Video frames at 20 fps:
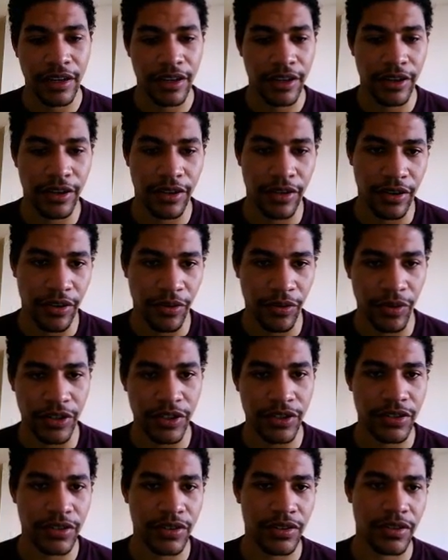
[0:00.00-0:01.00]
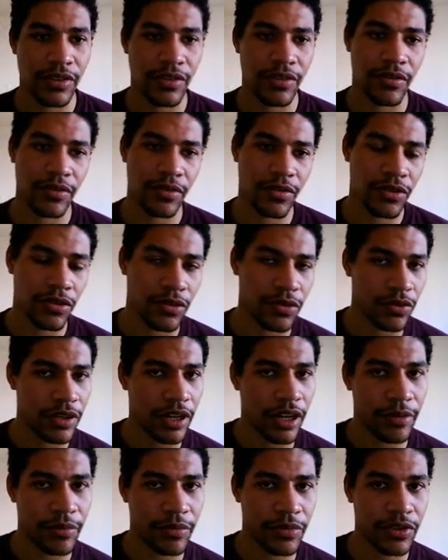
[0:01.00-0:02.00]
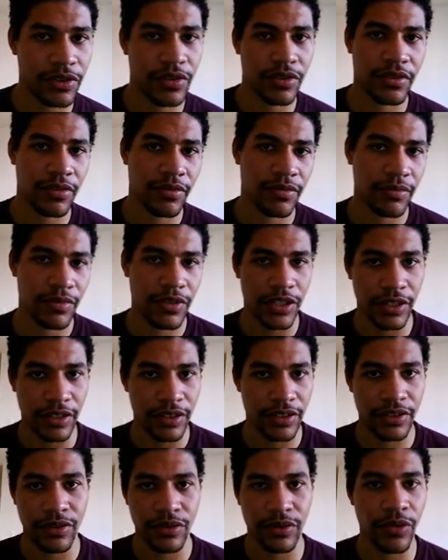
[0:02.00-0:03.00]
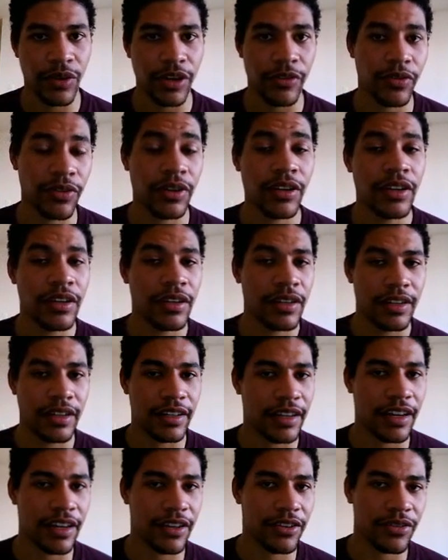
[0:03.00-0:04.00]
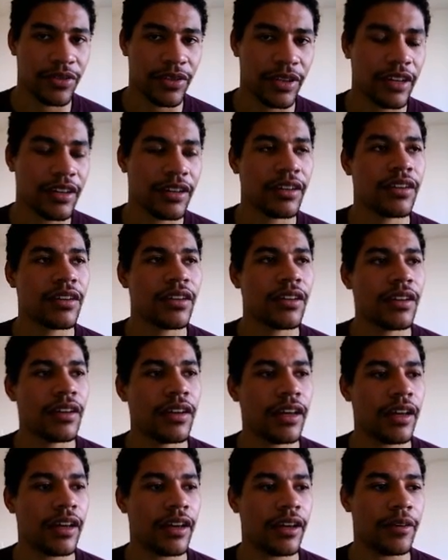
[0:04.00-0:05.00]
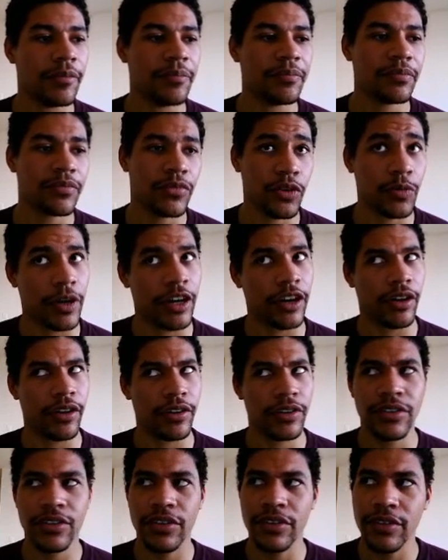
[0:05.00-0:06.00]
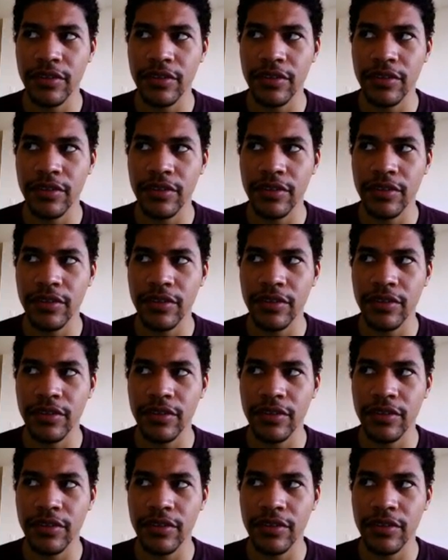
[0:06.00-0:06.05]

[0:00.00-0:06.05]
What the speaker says: what's 2 times 6 or whatever. It can't do that, to my knowledge.